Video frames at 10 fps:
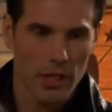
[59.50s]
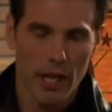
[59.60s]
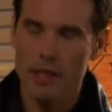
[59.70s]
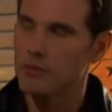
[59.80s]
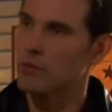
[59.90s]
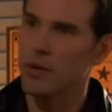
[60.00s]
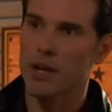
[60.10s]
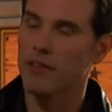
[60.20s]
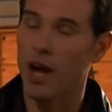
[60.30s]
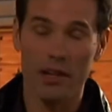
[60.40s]
Hey,
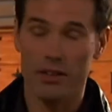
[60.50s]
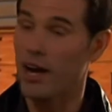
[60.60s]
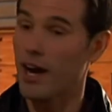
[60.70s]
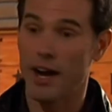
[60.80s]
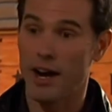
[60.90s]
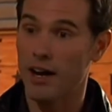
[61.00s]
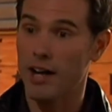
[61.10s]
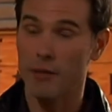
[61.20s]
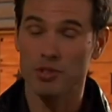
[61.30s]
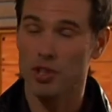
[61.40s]
whatever. I, look,
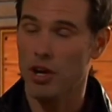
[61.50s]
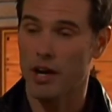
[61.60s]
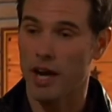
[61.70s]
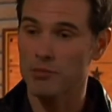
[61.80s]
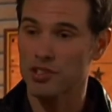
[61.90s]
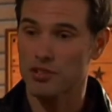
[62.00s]
I'm sorry. I'm